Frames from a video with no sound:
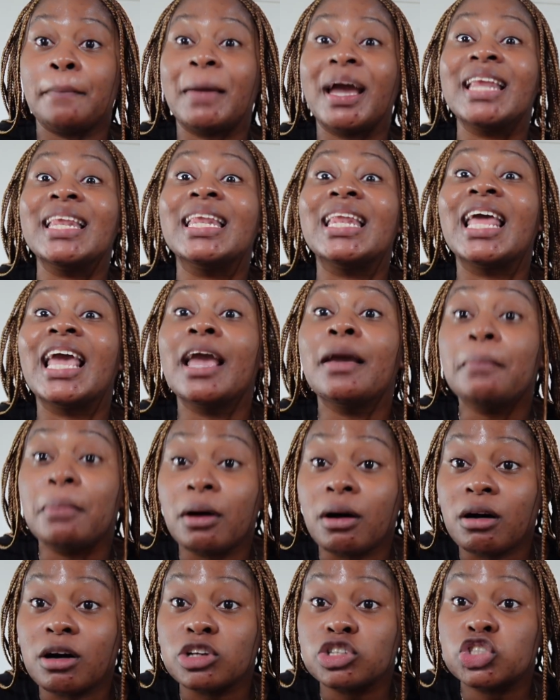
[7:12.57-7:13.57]
My
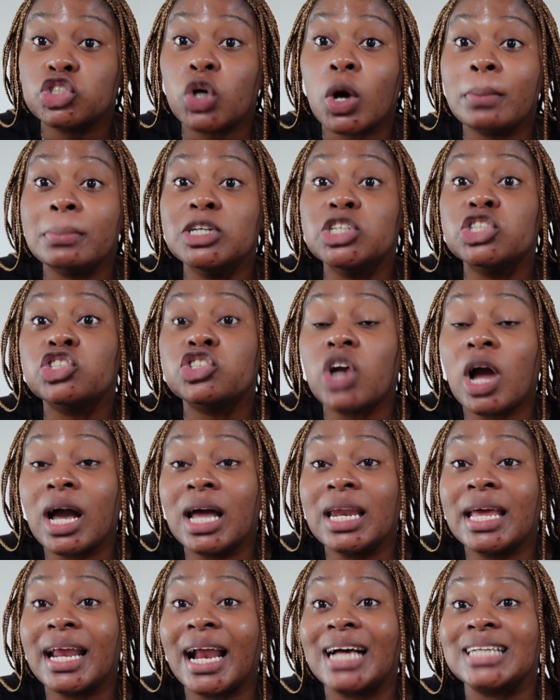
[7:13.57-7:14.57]
neighbor saw me
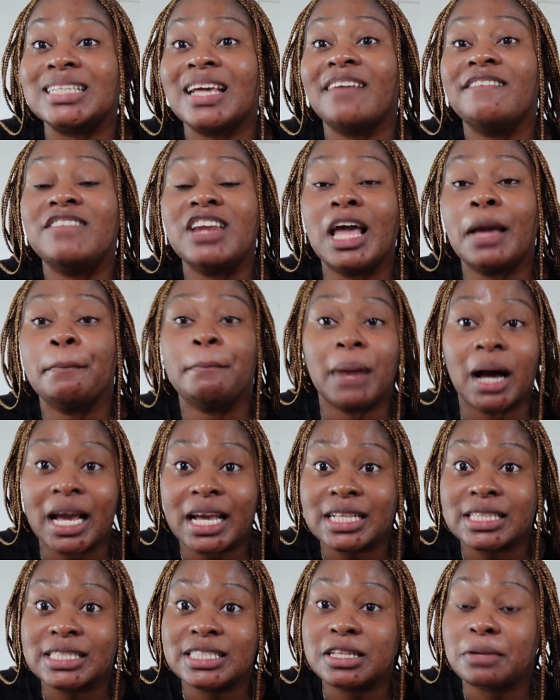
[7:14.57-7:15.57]
struggling as I fling
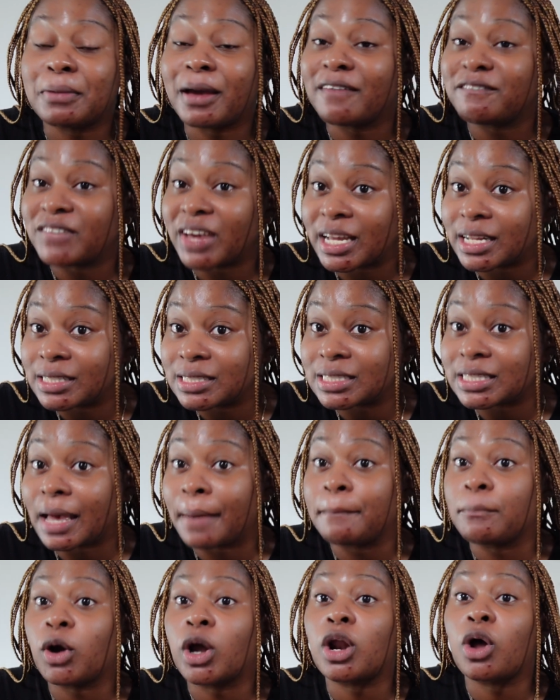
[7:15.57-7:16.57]
buckets to my fence
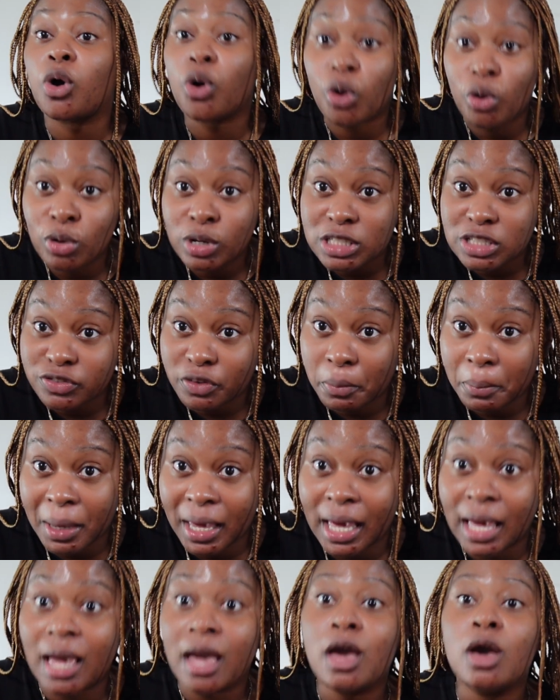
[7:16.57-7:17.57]
and brought a hose for
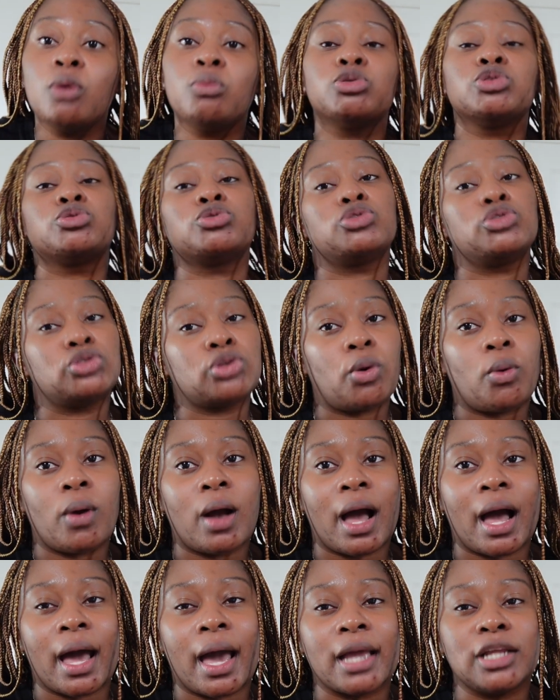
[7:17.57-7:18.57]
me, which was so
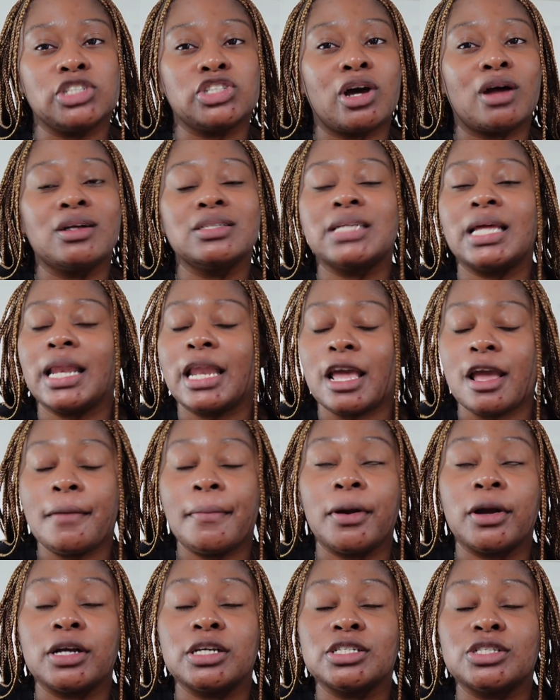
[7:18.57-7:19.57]
kind. Shout out to
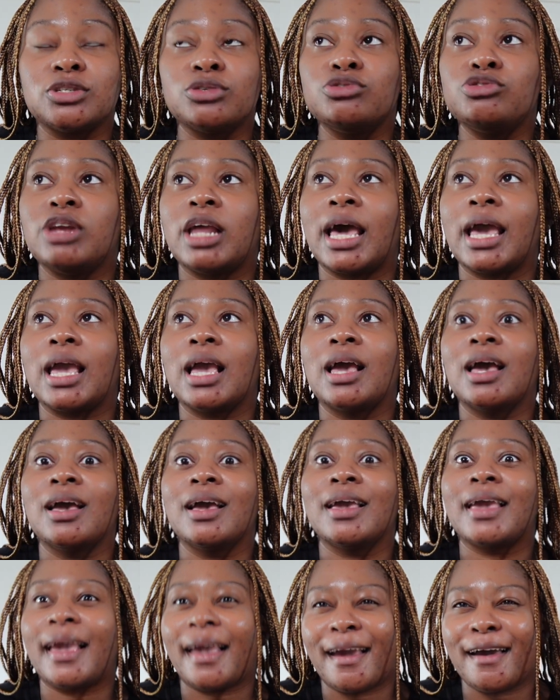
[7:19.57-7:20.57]
neighbors who
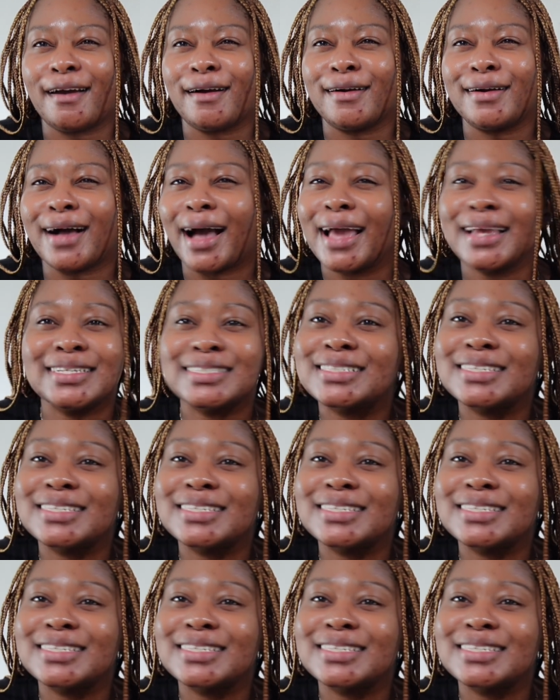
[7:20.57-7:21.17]
like care. I